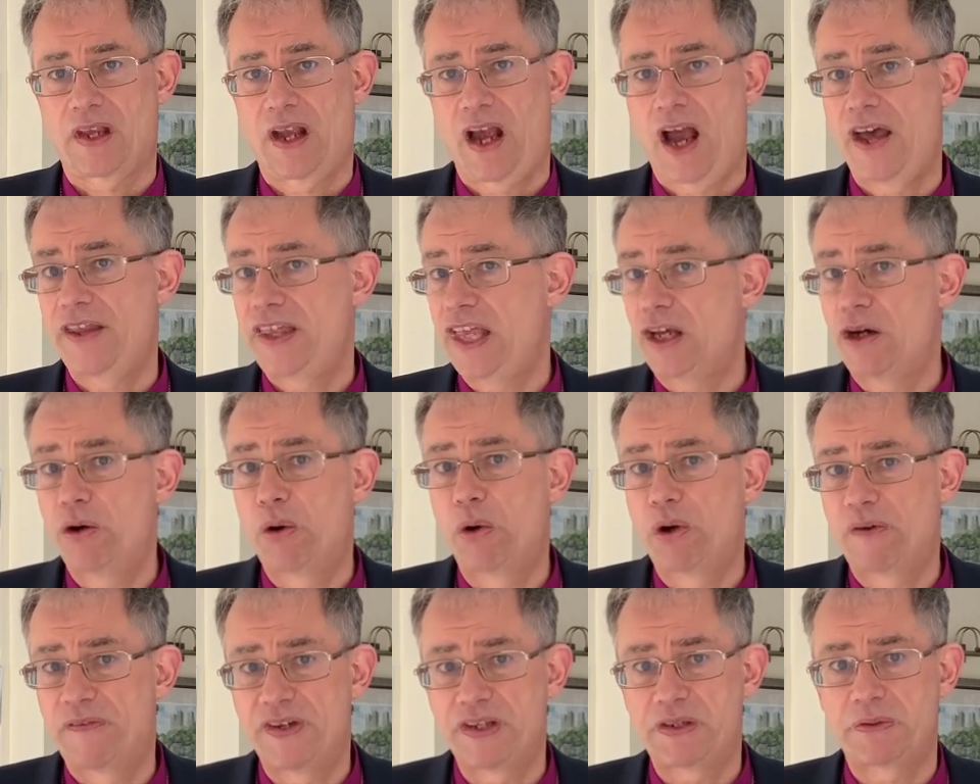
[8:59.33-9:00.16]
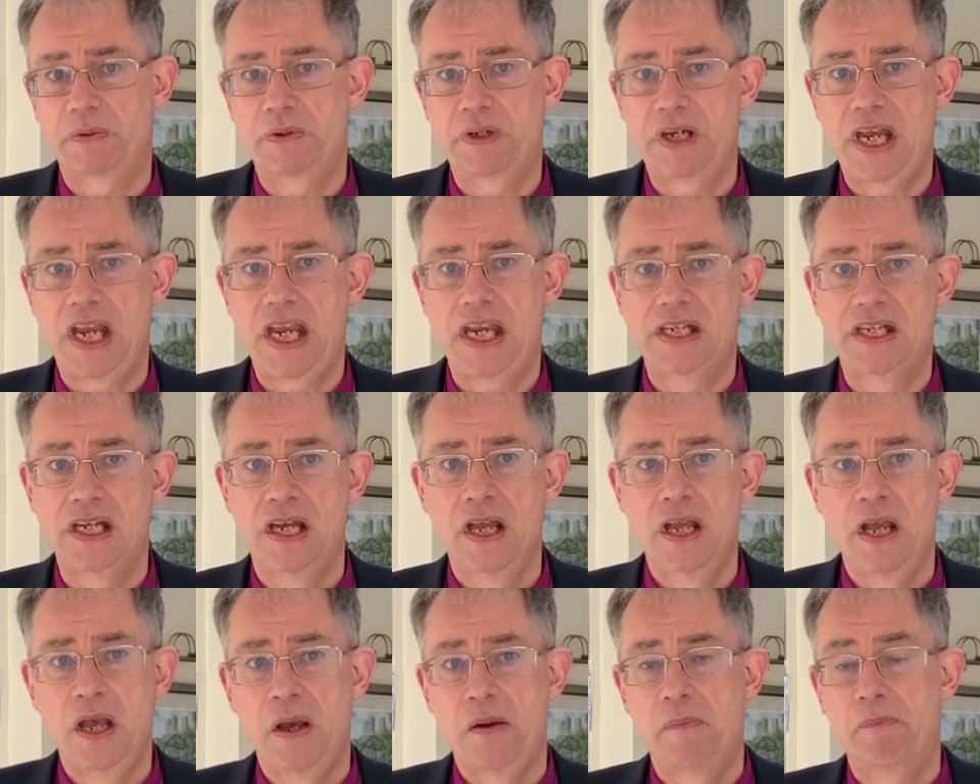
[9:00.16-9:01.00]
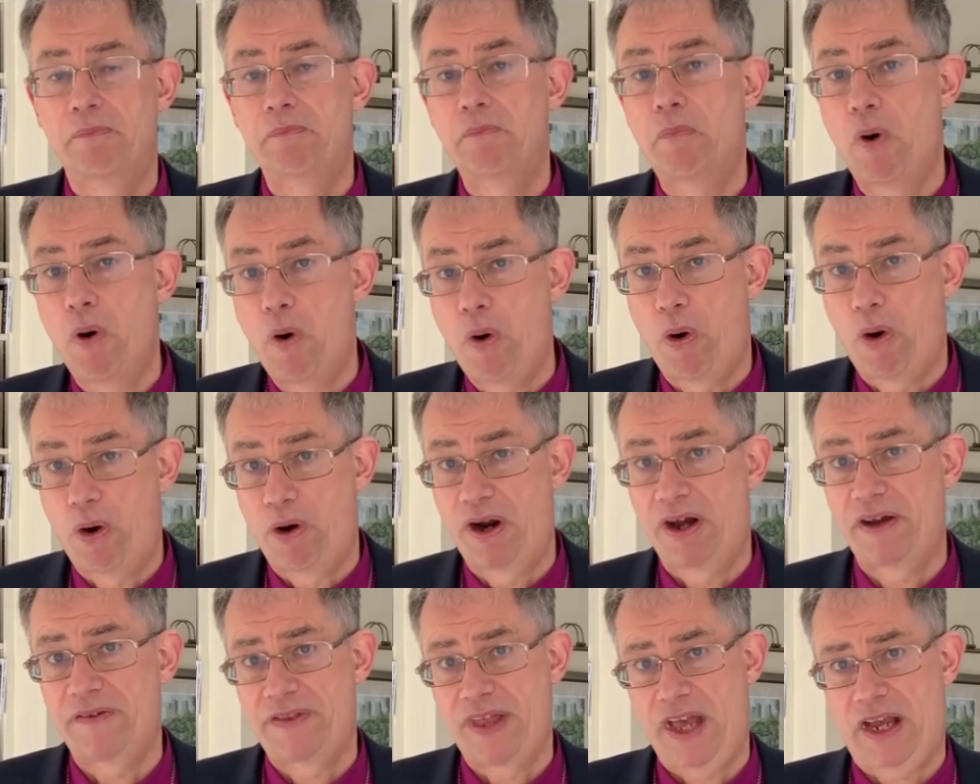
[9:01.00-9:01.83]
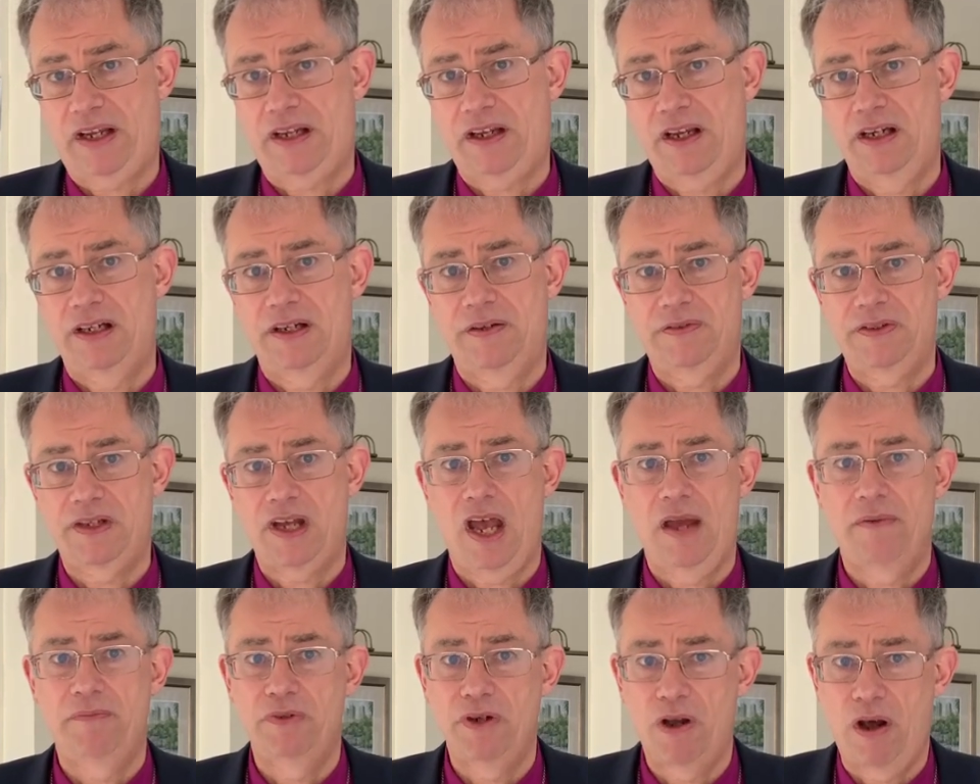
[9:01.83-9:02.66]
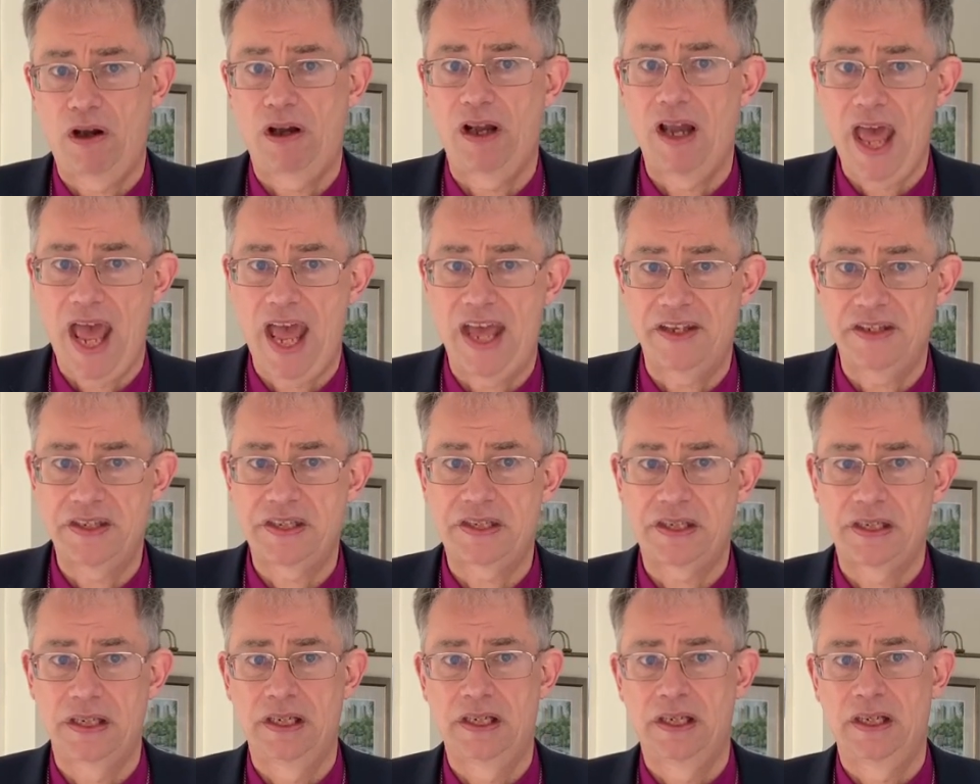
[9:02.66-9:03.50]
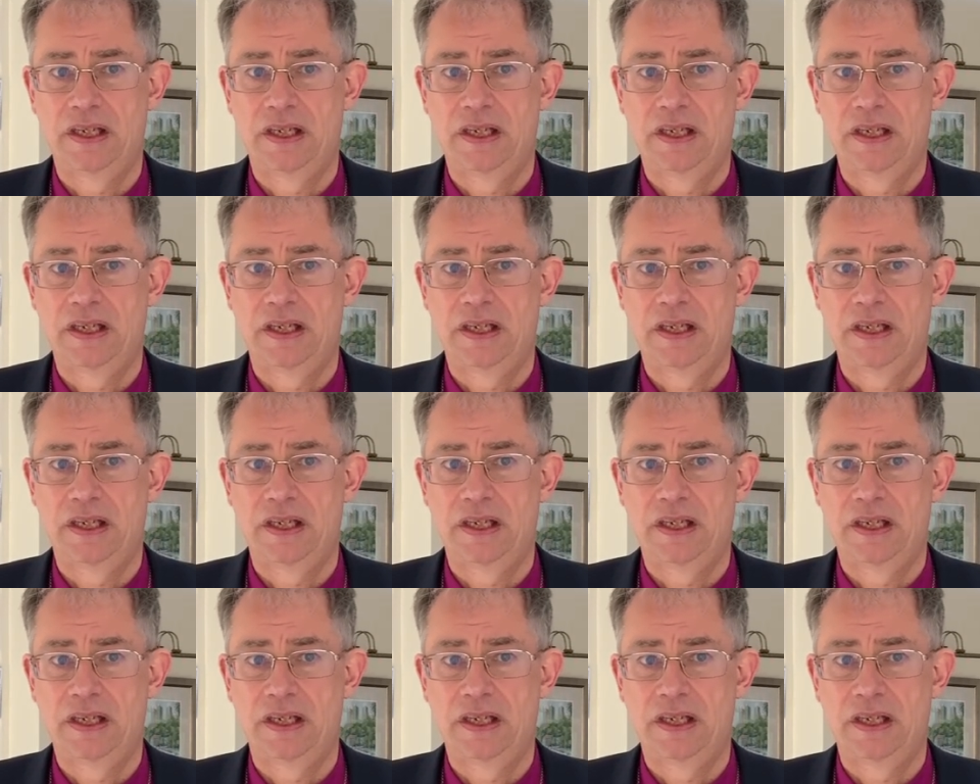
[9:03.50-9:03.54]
I think all of us will need more of that kind of time, not less,